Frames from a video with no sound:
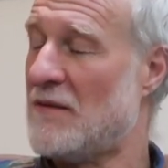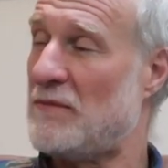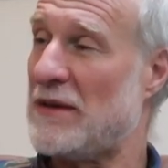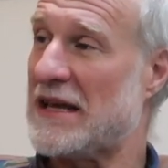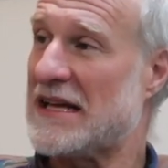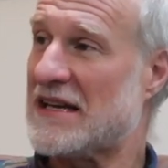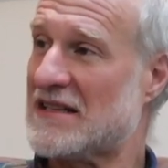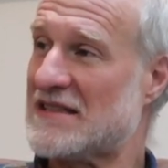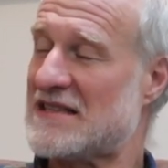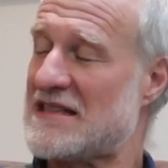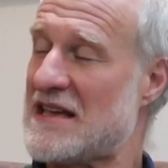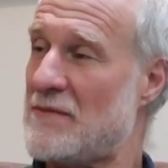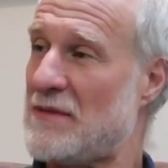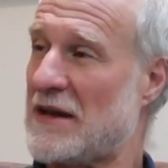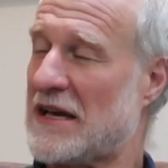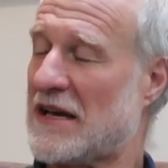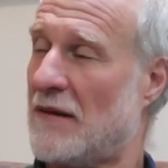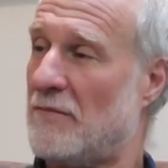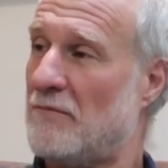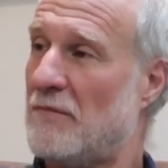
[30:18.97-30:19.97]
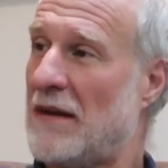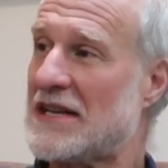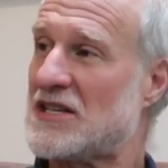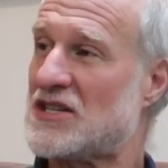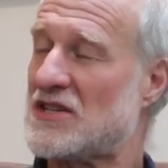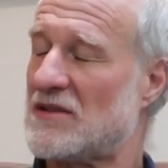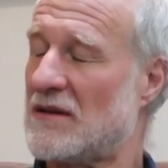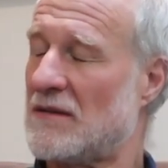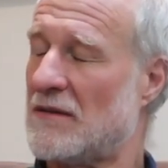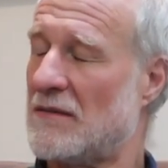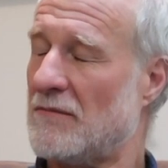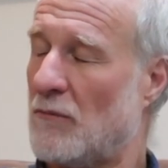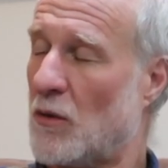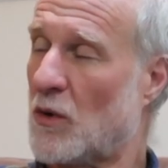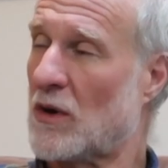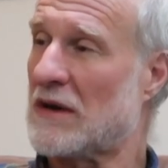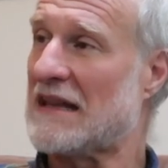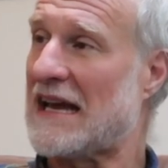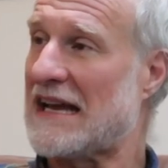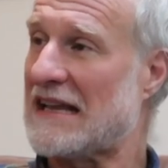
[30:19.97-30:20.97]
because they become much
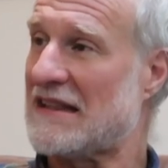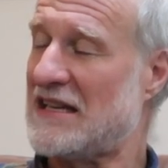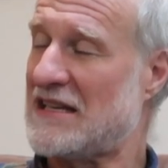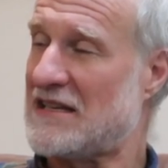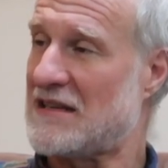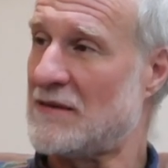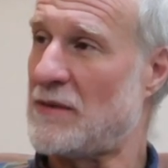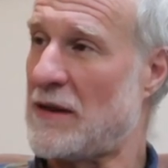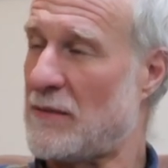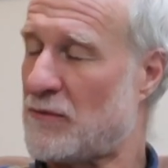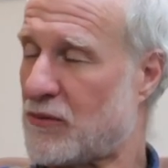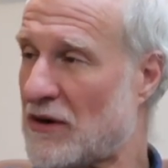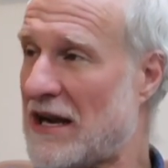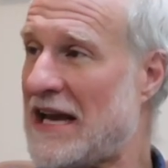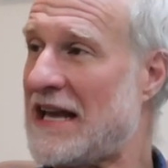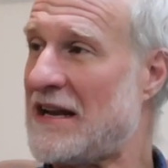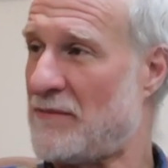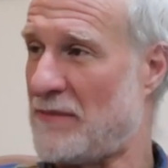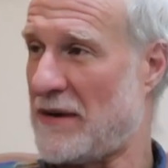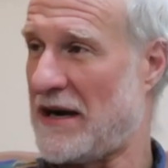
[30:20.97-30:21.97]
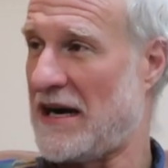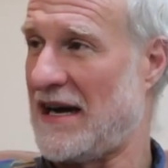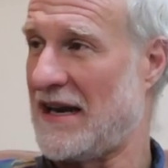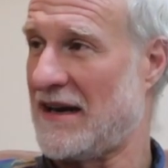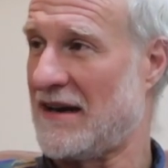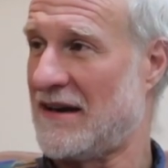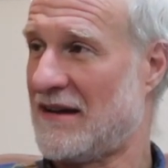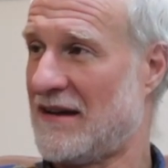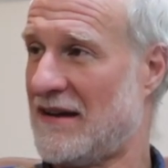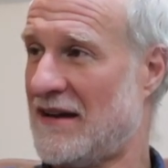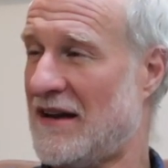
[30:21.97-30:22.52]
more likely to be preyed upon